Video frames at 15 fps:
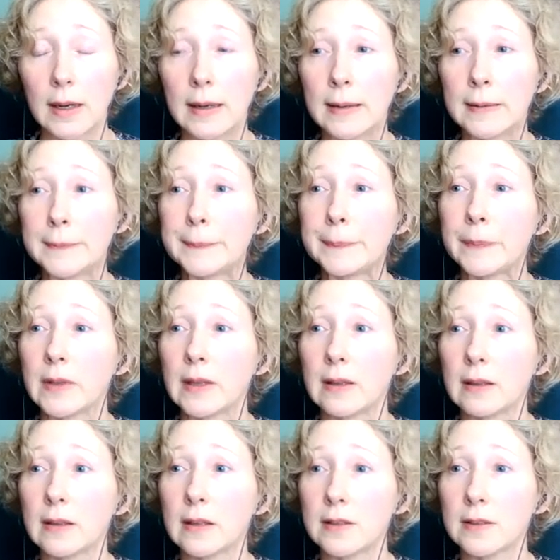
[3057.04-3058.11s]
Um,
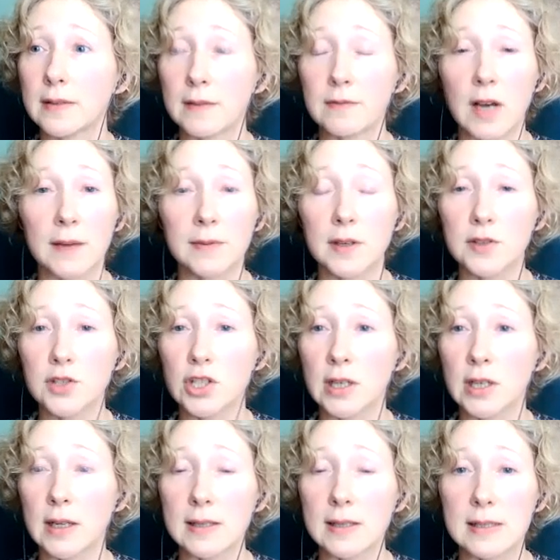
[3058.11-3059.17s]
they're, they've got those
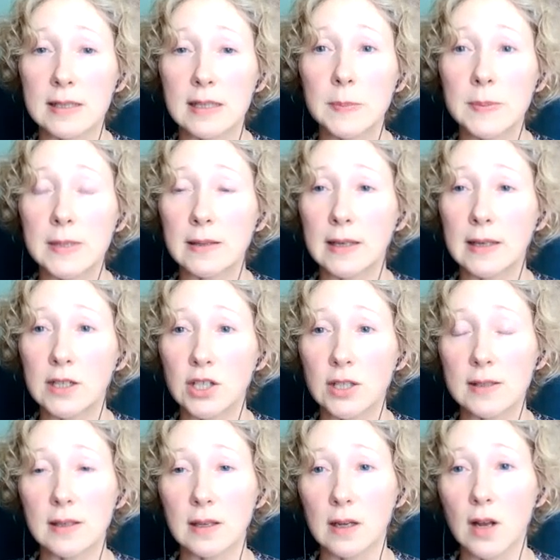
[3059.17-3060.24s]
genetic SNPs and they
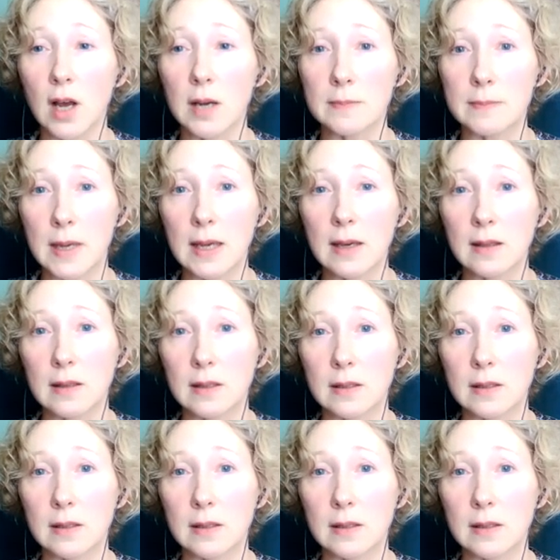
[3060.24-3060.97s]
just cannot make